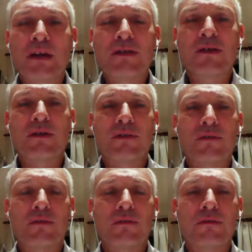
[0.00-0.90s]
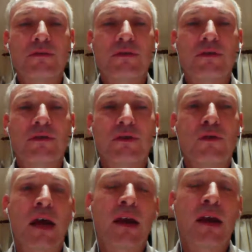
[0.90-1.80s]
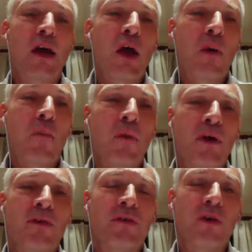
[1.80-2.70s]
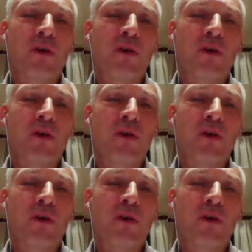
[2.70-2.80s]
to do that, but